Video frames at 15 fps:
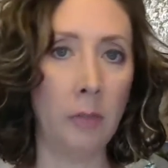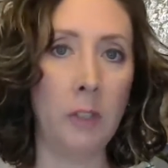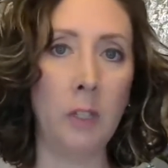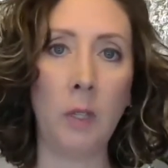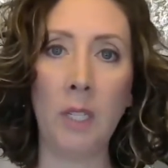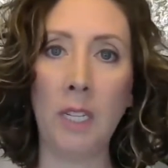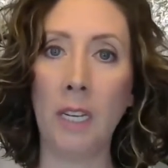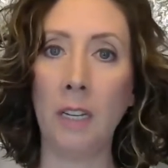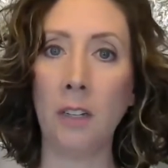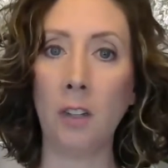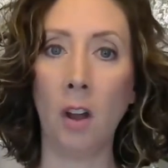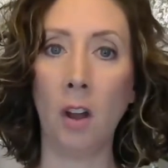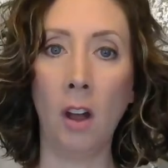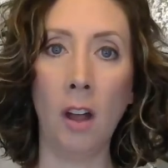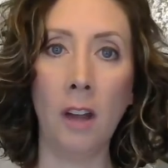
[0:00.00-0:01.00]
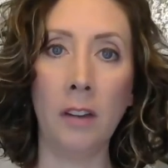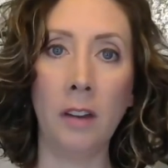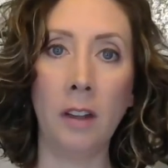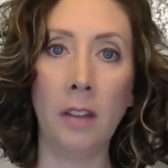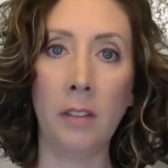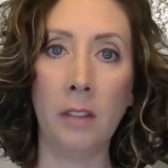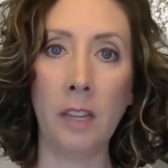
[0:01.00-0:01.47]
if you see it
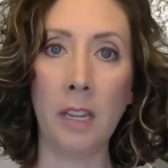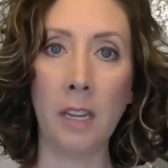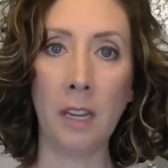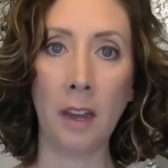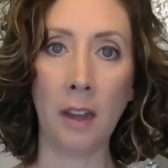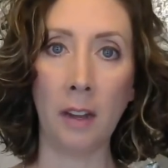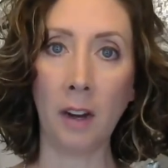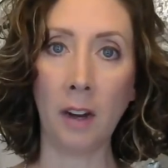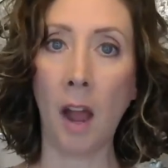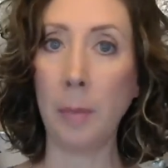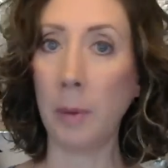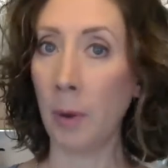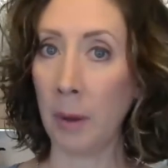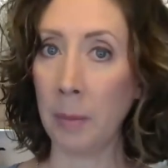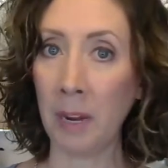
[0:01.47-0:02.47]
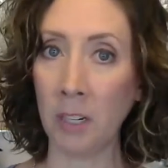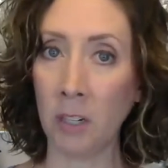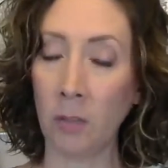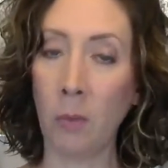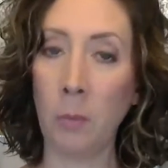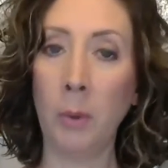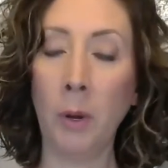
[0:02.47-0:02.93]
on the copyright
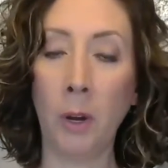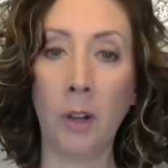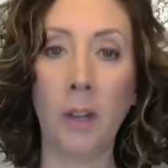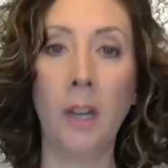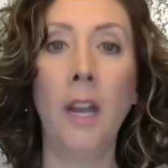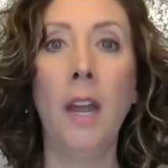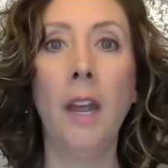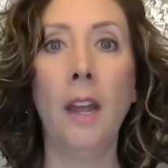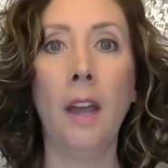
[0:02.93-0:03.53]
page of a book,